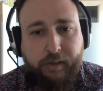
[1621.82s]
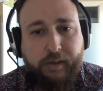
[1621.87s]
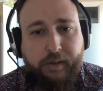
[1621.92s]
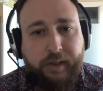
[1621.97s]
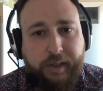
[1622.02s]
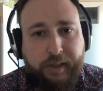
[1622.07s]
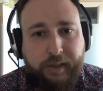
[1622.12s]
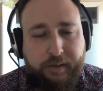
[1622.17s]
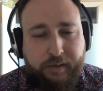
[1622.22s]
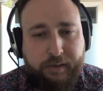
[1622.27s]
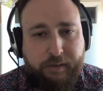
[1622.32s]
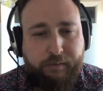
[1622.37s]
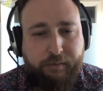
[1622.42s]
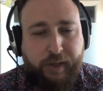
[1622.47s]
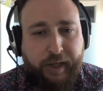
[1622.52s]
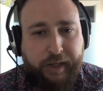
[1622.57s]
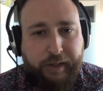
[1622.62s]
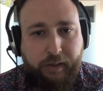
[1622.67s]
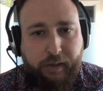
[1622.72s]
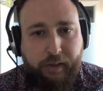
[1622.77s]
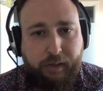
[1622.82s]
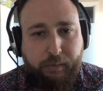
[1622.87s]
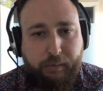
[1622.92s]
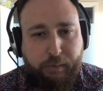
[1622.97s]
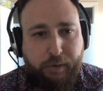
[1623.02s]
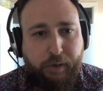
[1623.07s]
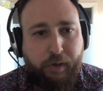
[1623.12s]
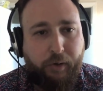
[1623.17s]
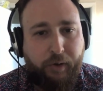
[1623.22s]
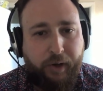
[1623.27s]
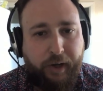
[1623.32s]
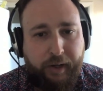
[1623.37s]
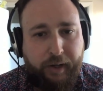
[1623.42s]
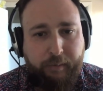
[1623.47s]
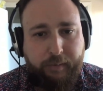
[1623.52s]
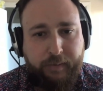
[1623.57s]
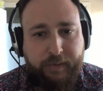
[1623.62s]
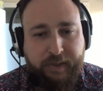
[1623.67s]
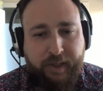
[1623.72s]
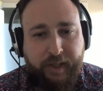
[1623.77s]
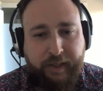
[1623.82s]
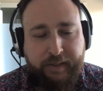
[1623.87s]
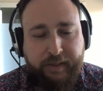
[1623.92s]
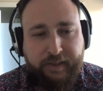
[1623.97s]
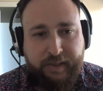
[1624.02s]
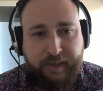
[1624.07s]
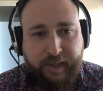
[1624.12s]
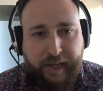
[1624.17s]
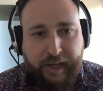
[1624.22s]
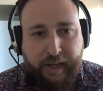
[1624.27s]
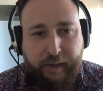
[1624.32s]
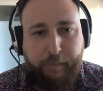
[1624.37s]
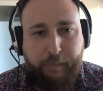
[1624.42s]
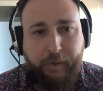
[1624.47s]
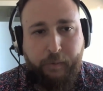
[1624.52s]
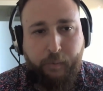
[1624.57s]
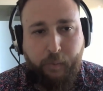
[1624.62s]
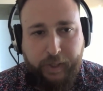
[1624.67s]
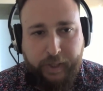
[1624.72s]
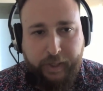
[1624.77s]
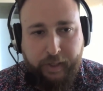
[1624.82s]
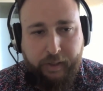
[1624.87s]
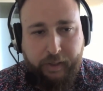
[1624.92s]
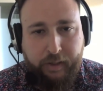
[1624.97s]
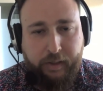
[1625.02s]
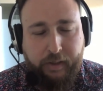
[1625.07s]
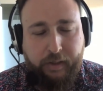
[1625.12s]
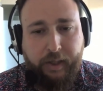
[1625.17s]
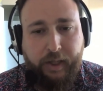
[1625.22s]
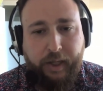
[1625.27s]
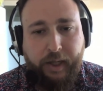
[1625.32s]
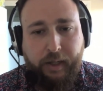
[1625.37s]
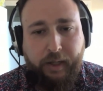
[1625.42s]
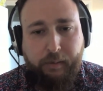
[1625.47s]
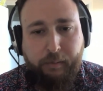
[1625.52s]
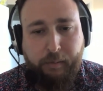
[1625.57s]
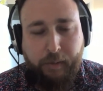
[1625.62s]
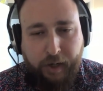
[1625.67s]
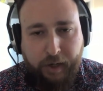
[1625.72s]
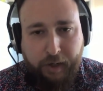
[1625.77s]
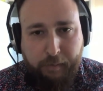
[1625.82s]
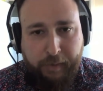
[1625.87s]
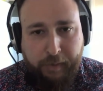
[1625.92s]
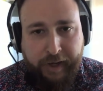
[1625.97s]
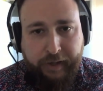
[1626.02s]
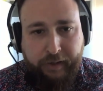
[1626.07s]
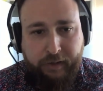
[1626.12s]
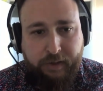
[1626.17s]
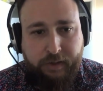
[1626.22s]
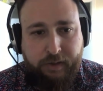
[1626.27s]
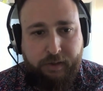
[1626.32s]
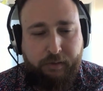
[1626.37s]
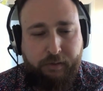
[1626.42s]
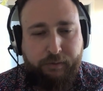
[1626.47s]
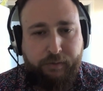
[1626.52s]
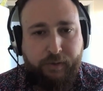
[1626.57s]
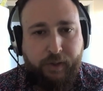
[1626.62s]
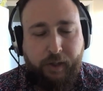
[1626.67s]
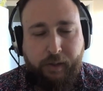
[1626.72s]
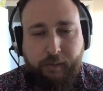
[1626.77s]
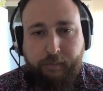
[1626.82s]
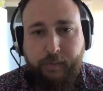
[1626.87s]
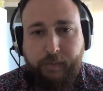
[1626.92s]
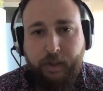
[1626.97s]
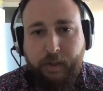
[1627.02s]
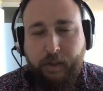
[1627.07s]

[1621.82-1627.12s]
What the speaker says: these vital programs like SNAP and WIC and Market Match from